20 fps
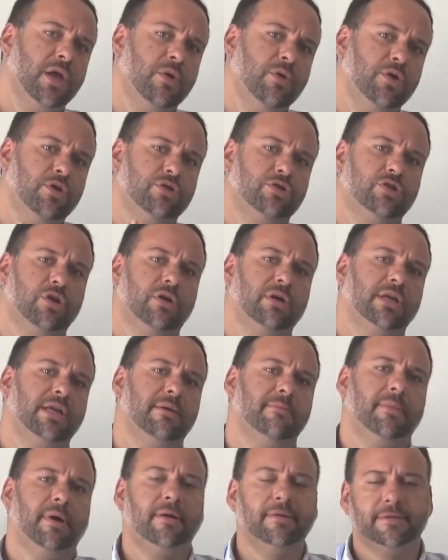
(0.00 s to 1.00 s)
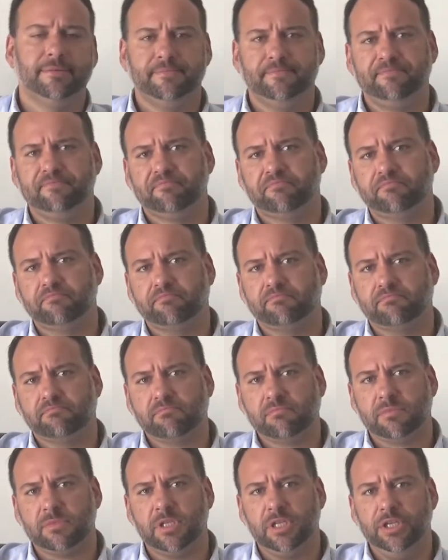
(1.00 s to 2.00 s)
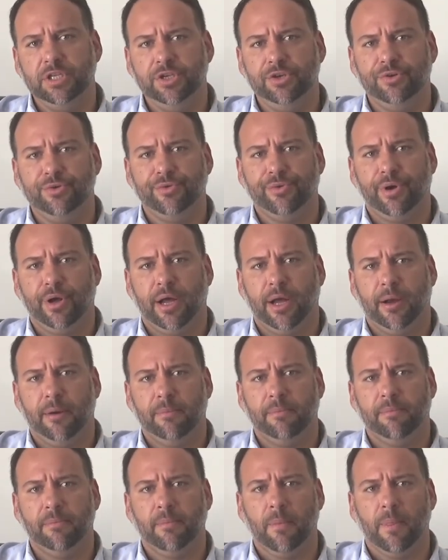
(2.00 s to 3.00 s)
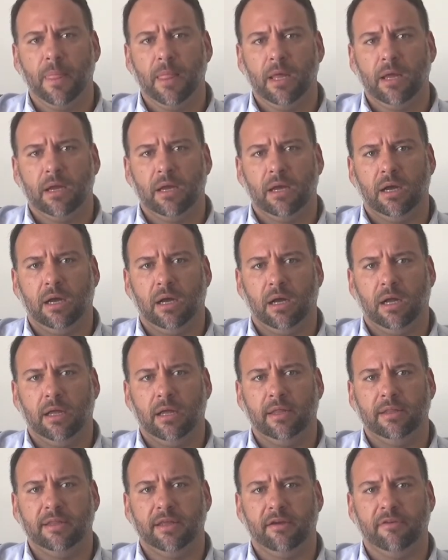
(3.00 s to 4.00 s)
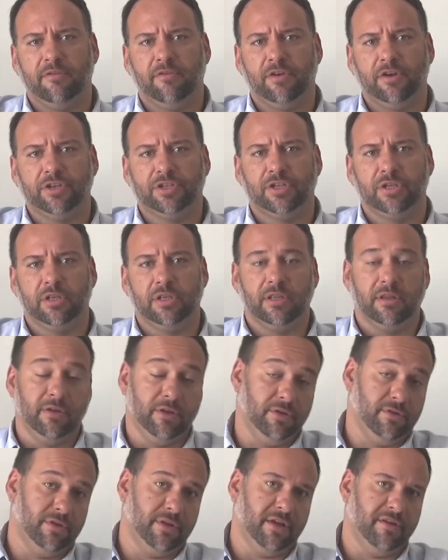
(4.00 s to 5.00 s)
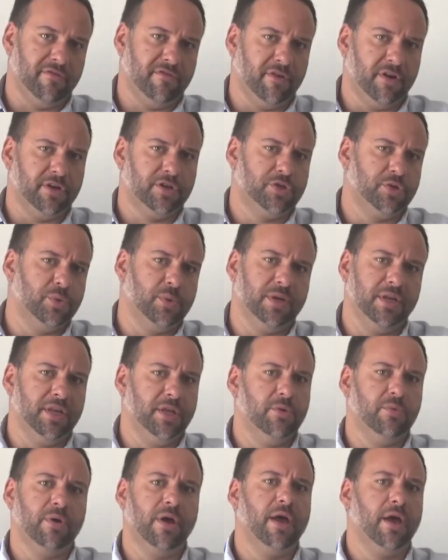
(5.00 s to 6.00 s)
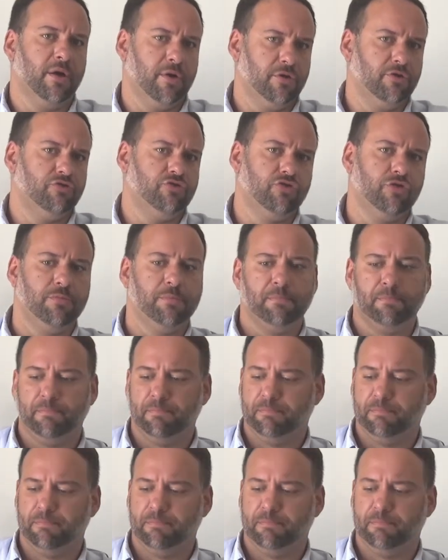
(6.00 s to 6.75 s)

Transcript: You're talking about you diversion. You divert to a new airdrome.